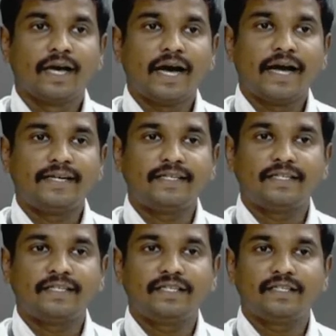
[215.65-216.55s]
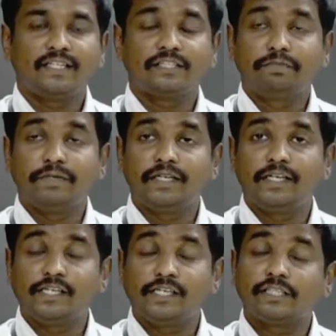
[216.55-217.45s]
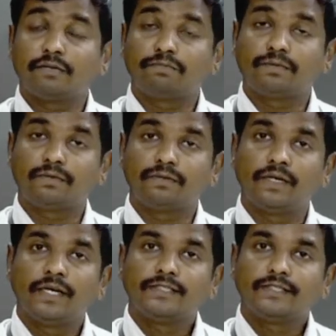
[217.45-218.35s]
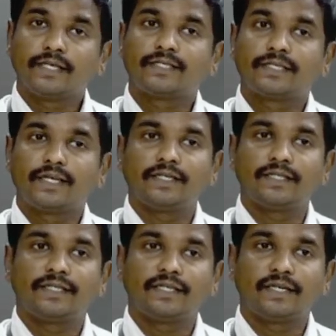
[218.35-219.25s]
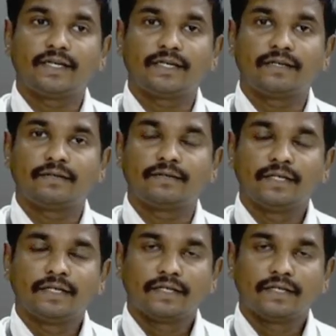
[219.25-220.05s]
and the speed is up to 16 gigabits